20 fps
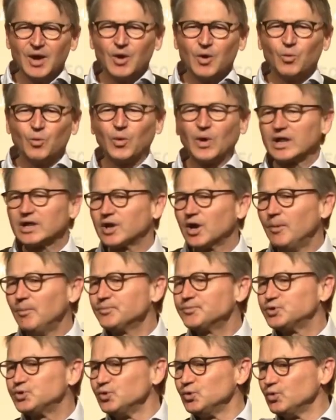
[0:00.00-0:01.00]
Welcome
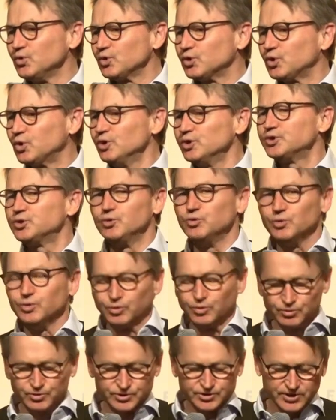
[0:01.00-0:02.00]
to
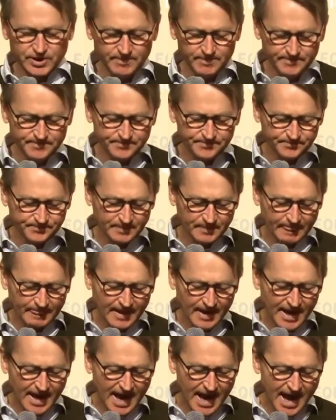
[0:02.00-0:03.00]
Kulturhuset
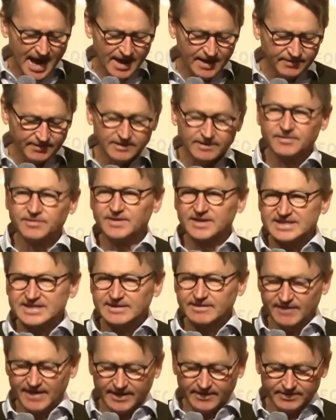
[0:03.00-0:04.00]
and this
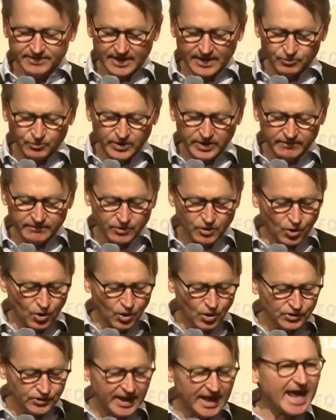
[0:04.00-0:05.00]
event that we have
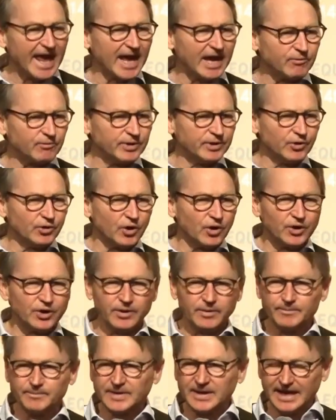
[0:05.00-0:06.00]
called Equinor
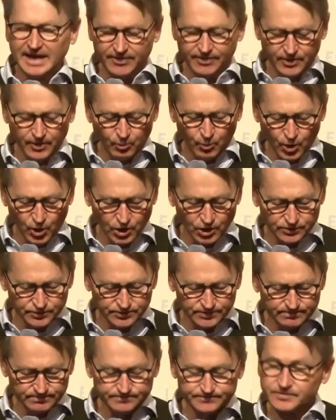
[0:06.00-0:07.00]
in the World
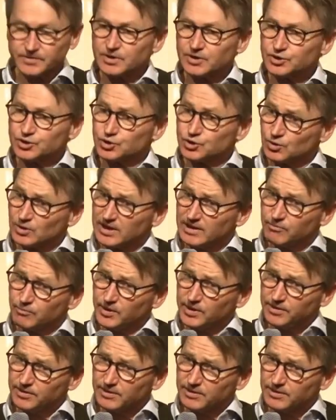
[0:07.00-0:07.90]
to Live With.